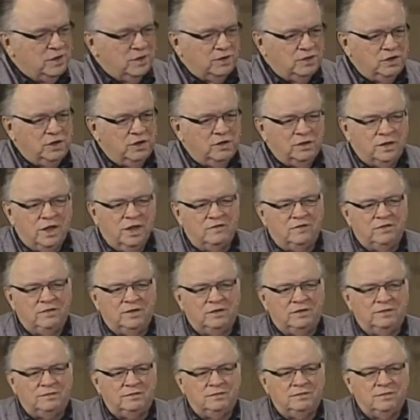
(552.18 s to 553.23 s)
Do you love
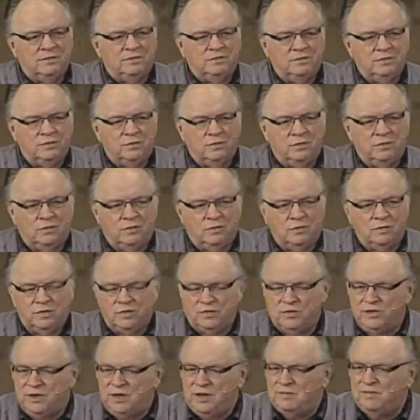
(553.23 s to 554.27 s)
him
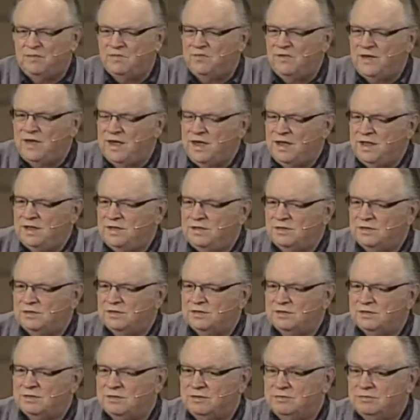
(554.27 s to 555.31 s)
with deep faith
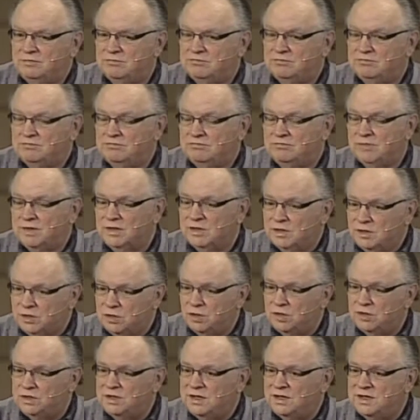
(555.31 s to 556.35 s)
and
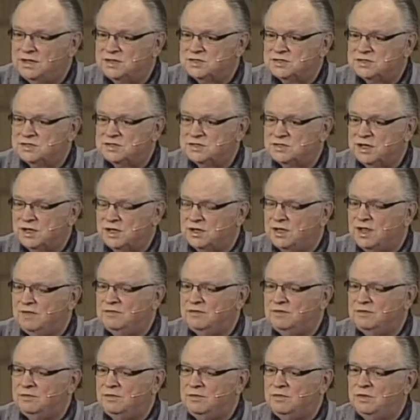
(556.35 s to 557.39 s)
goodness? Do you love
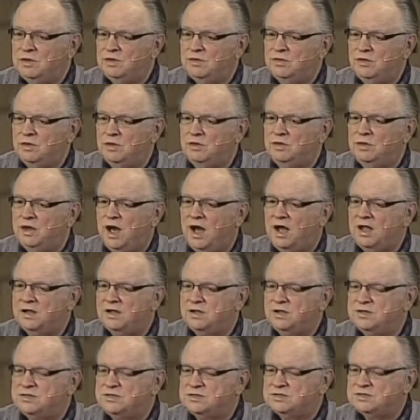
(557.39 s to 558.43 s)
him with your
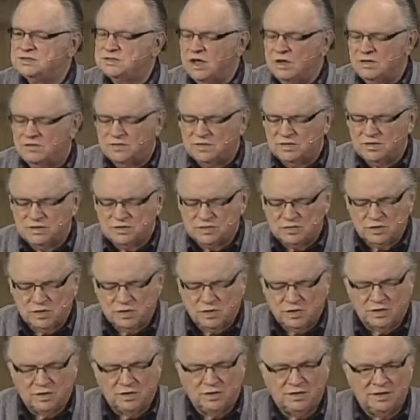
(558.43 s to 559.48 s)
knowledge, self
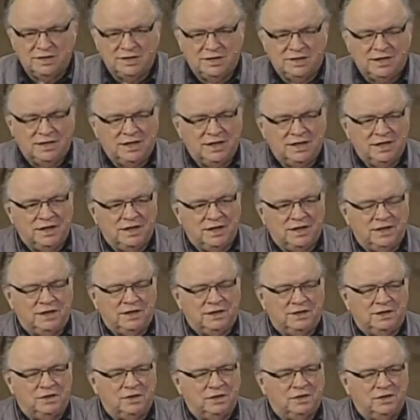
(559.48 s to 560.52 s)
control?
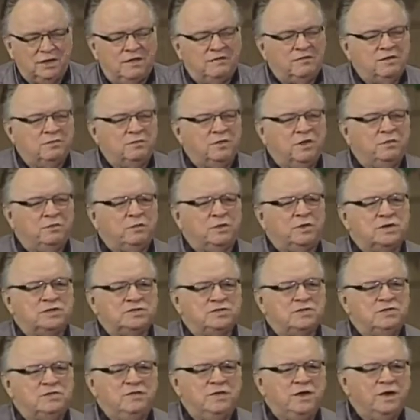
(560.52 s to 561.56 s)
Do you love him with
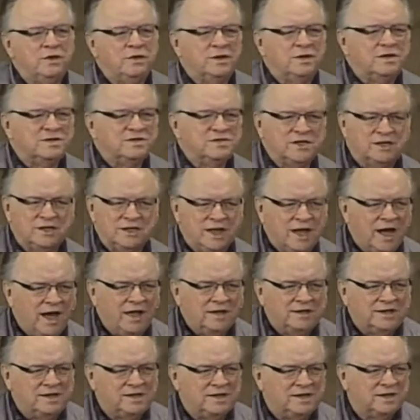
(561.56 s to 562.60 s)
perseverance and
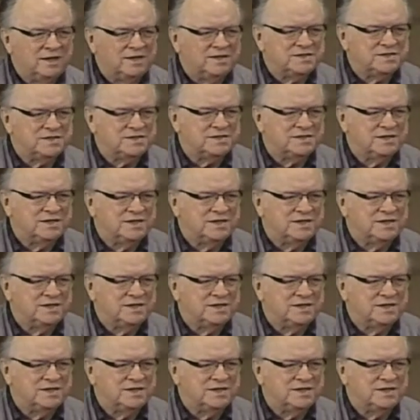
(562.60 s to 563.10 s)
godliness?